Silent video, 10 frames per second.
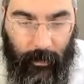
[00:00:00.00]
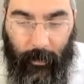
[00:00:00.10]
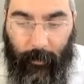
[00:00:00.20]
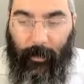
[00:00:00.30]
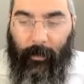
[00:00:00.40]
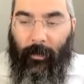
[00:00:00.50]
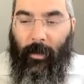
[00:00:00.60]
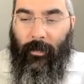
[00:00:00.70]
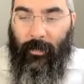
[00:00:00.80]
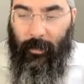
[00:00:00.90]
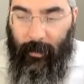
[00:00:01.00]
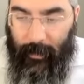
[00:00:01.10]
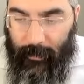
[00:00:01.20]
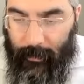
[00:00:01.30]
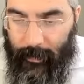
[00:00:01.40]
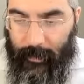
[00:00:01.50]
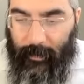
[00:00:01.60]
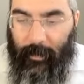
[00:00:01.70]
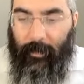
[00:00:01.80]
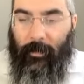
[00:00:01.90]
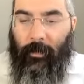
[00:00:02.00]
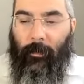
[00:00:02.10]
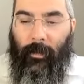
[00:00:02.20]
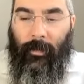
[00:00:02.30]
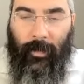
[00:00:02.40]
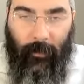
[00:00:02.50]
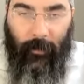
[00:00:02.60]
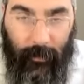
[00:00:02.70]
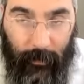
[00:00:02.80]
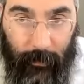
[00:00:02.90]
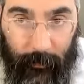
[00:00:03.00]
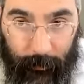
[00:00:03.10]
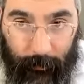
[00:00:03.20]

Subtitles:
of Yisrael.